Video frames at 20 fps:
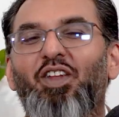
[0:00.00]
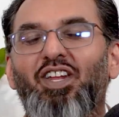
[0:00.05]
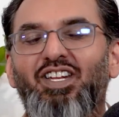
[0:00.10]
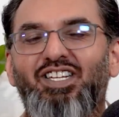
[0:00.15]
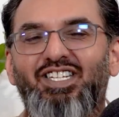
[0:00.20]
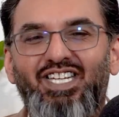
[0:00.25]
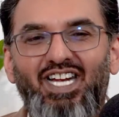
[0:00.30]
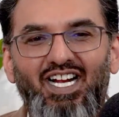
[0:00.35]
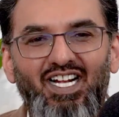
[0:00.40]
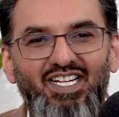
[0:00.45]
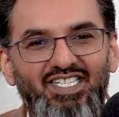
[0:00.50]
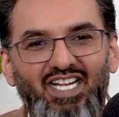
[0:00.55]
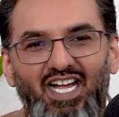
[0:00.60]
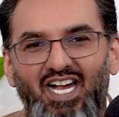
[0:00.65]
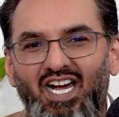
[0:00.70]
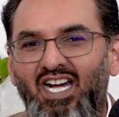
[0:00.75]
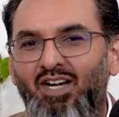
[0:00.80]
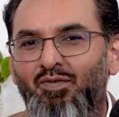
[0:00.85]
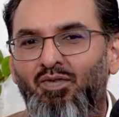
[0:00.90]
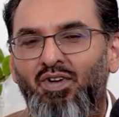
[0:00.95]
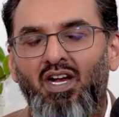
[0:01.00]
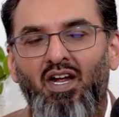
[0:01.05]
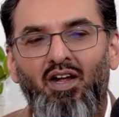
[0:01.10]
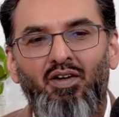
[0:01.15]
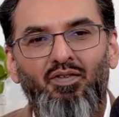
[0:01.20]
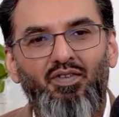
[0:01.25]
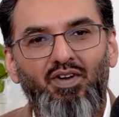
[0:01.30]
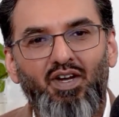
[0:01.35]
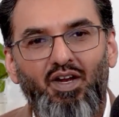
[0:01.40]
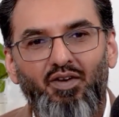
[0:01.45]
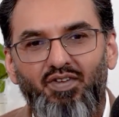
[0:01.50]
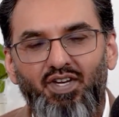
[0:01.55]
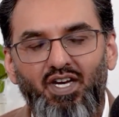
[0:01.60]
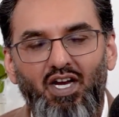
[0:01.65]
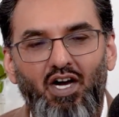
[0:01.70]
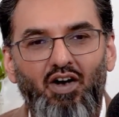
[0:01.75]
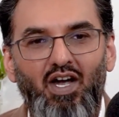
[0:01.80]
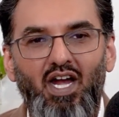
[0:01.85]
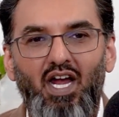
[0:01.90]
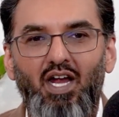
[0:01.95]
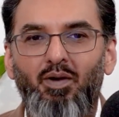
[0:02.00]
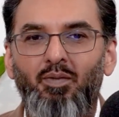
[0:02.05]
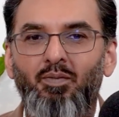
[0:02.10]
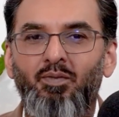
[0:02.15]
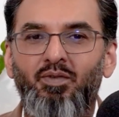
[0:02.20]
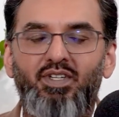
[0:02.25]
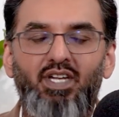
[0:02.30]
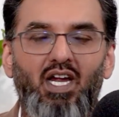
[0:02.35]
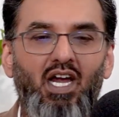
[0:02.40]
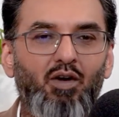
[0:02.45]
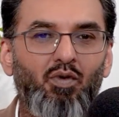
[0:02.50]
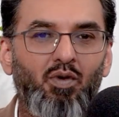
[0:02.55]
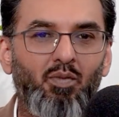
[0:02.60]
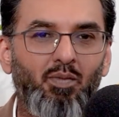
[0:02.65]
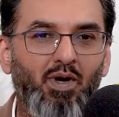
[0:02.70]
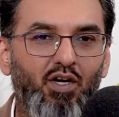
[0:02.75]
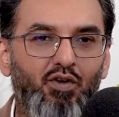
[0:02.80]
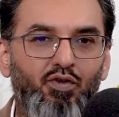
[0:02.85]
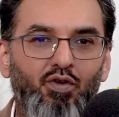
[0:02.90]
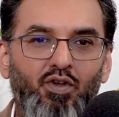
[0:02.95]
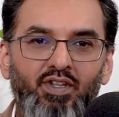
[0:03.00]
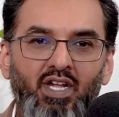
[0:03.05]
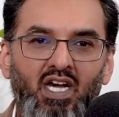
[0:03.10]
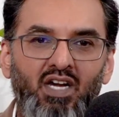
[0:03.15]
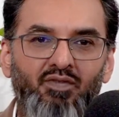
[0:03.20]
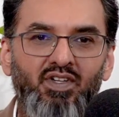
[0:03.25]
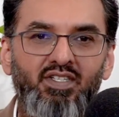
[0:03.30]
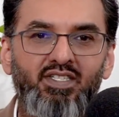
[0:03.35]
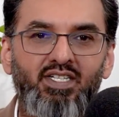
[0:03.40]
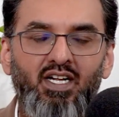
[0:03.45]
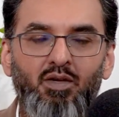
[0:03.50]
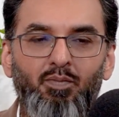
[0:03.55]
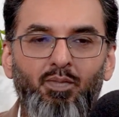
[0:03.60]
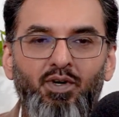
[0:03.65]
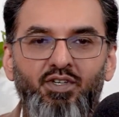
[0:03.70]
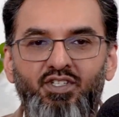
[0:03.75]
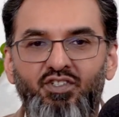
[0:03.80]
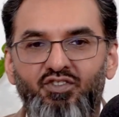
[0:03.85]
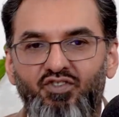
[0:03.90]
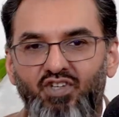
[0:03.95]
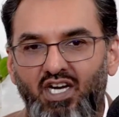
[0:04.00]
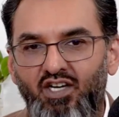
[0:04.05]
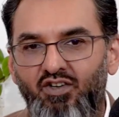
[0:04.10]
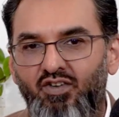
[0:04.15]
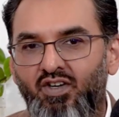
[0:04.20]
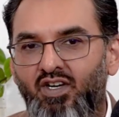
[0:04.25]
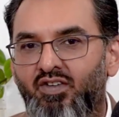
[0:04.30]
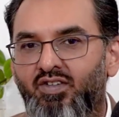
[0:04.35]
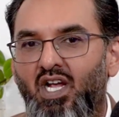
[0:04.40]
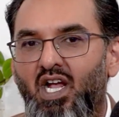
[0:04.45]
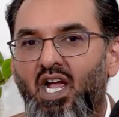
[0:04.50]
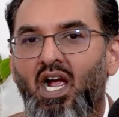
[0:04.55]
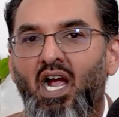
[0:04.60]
the sales side, we have CRMs that will make sure that if a salesperson changes